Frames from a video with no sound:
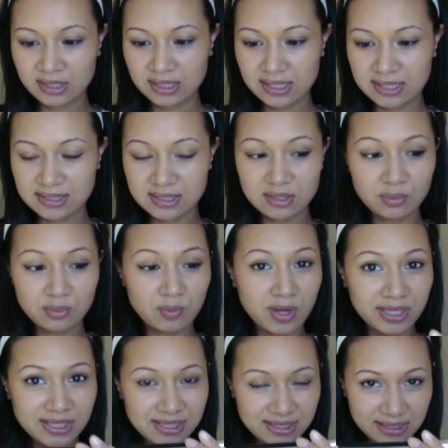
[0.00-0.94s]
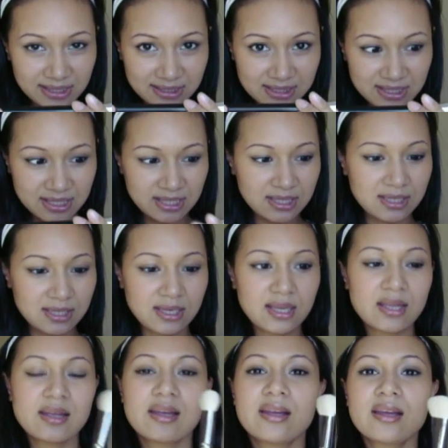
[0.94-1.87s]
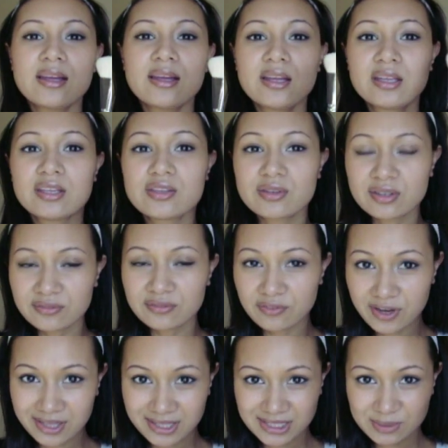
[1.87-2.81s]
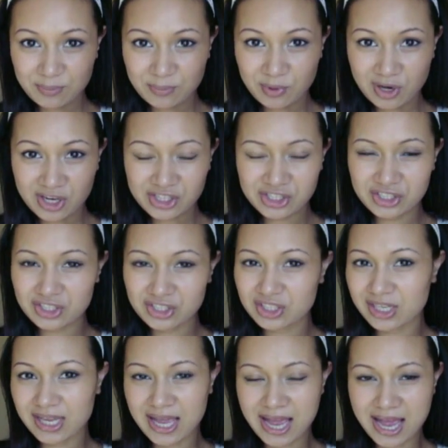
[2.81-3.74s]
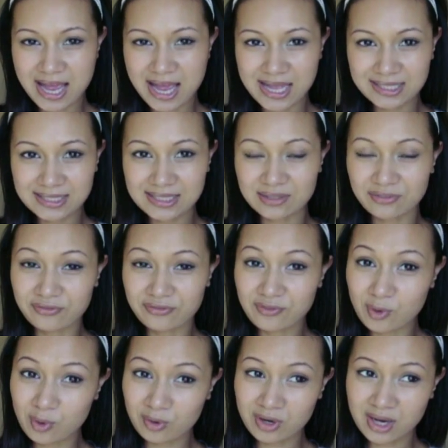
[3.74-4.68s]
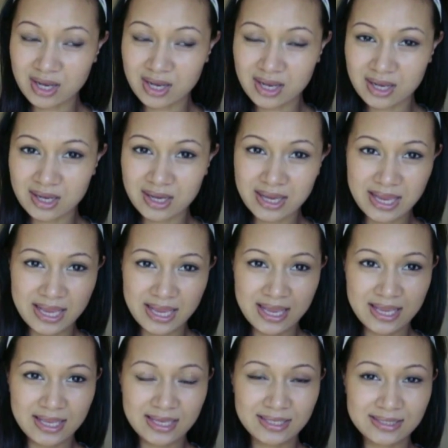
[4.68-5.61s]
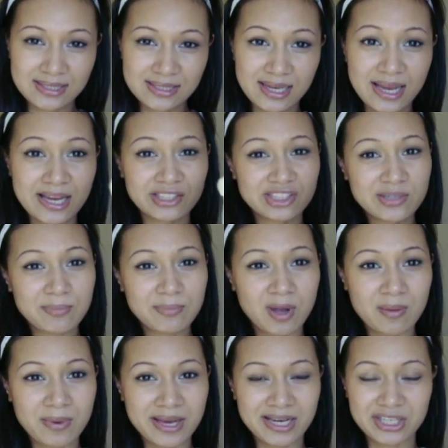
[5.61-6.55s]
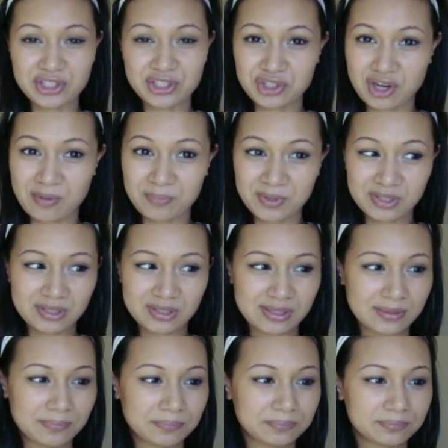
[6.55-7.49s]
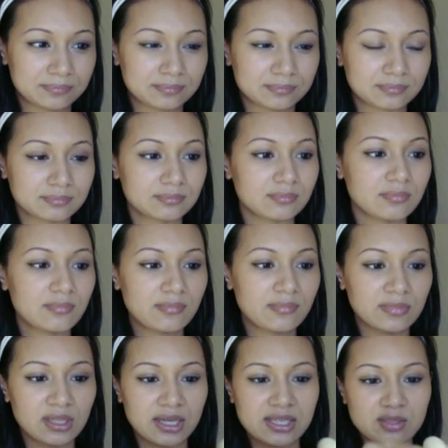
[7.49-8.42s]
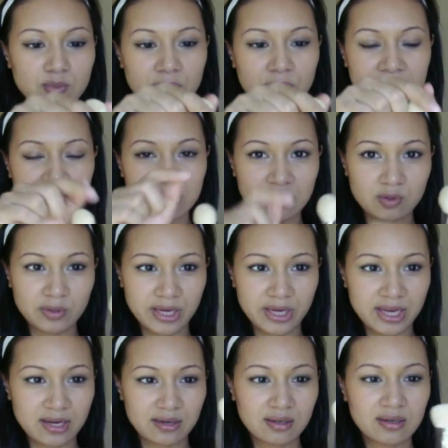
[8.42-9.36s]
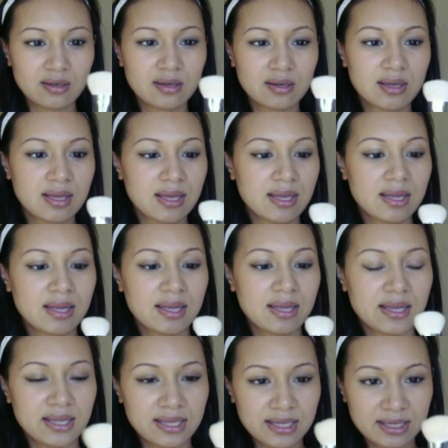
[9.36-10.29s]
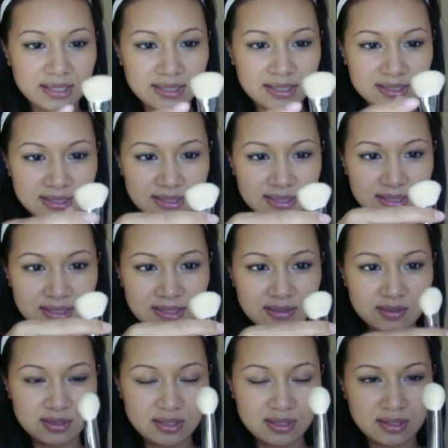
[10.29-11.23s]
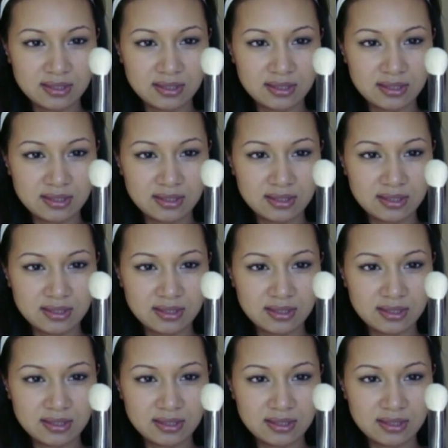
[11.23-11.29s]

It's the 160. You can find this brush at Sephora, and I actually bought mine at Shoppers. It's white goat hair. It's